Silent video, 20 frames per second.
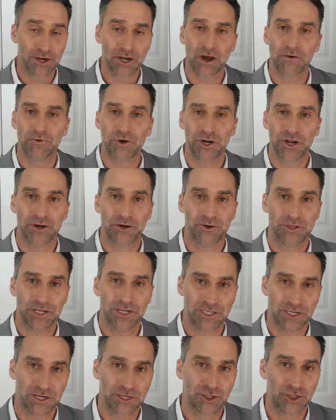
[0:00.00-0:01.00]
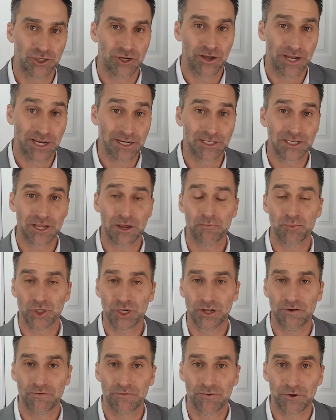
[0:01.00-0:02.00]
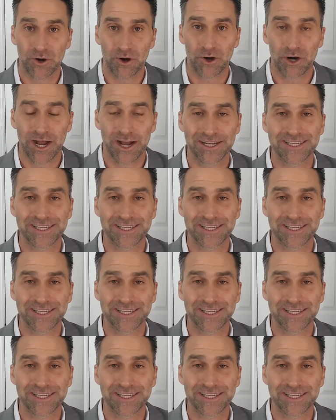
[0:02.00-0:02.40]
covered under this exemption for